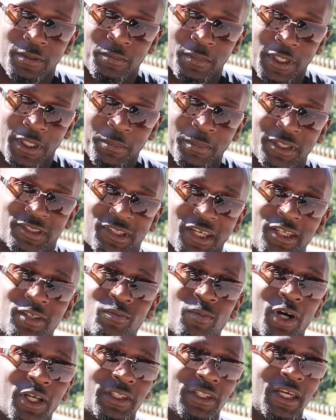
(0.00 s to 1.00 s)
But I'm gonna tell you
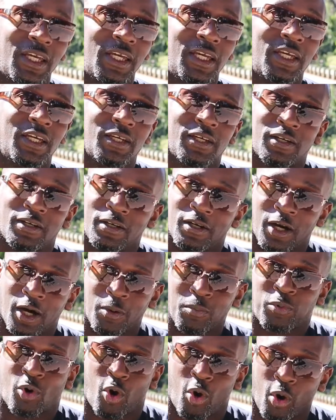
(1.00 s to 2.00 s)
one thing.
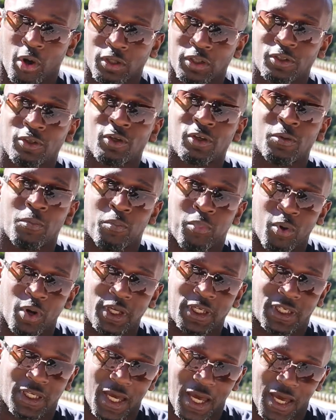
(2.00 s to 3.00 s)
I'm calling on a
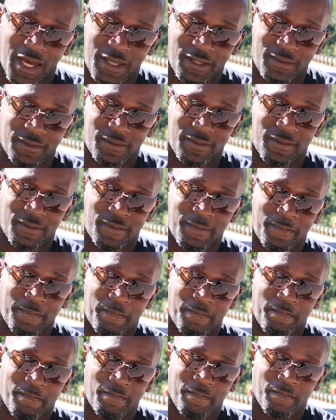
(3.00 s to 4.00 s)
boycott.
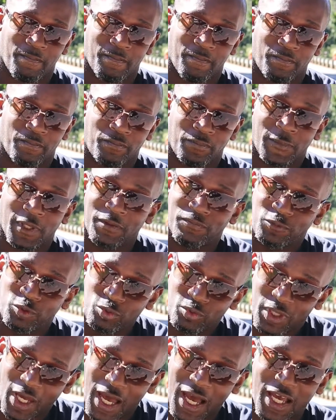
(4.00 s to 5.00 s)
If you
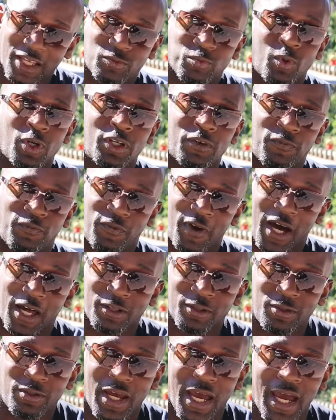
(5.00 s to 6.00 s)
guys want to
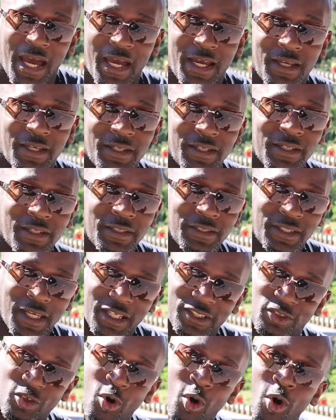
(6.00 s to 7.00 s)
follow that,
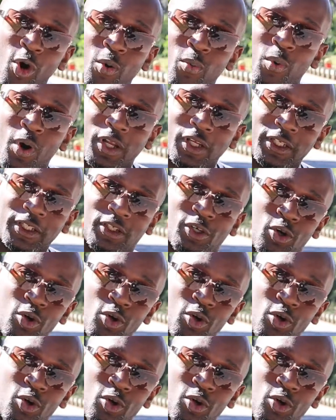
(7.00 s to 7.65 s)
that's all well and